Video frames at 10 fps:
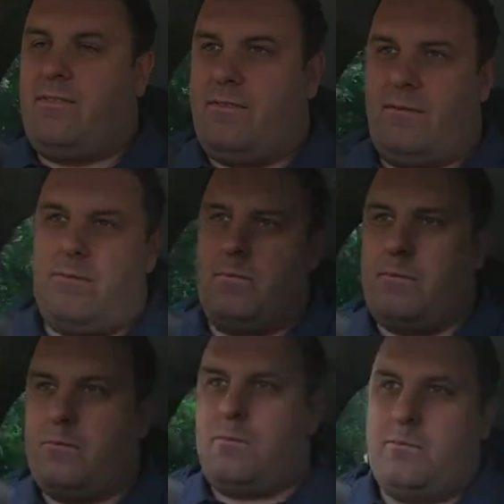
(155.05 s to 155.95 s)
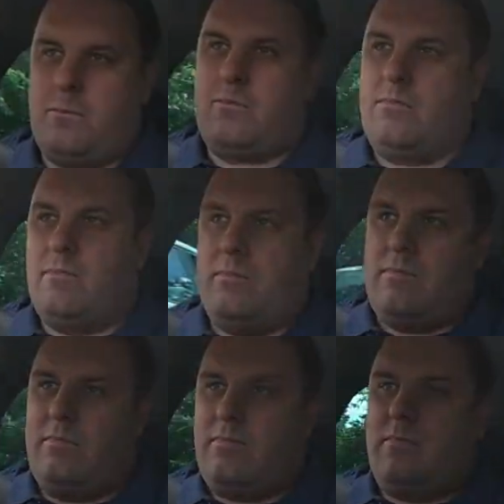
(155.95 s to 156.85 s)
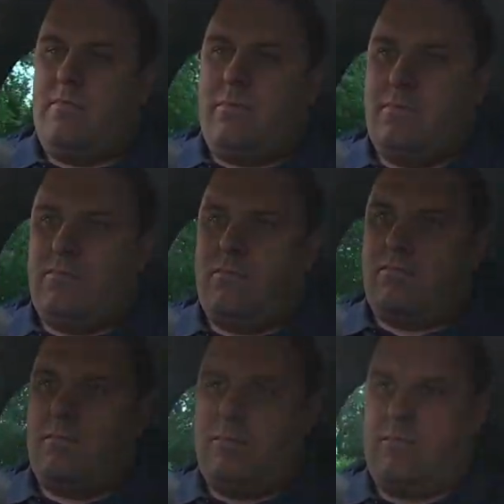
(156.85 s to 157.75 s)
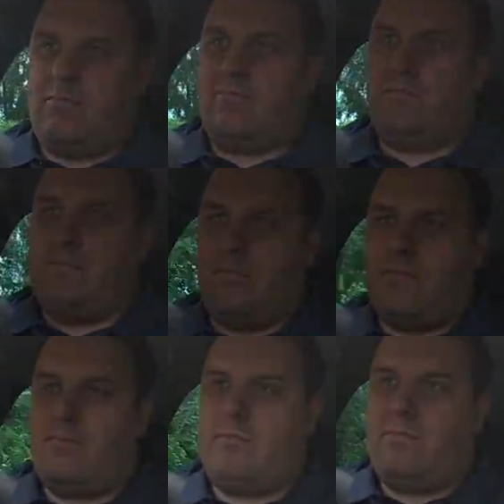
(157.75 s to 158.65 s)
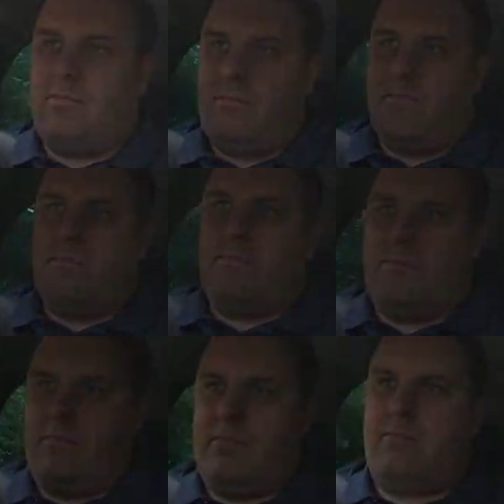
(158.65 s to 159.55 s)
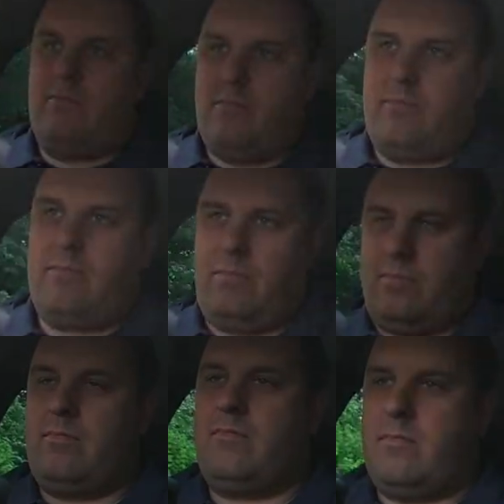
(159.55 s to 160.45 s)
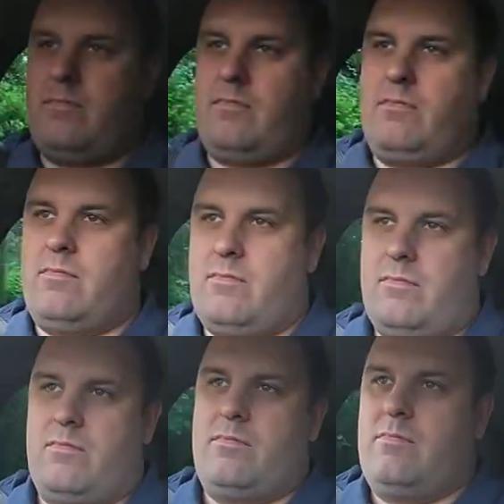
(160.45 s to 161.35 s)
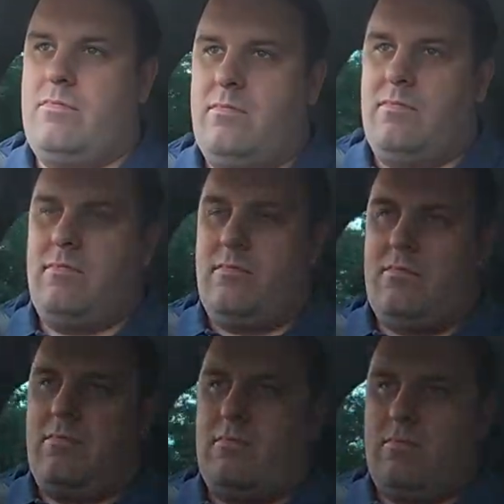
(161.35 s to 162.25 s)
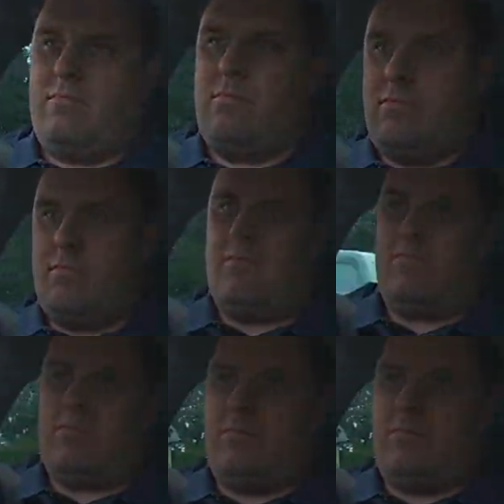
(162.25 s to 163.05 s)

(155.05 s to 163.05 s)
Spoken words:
No words are spoken by the person on screen.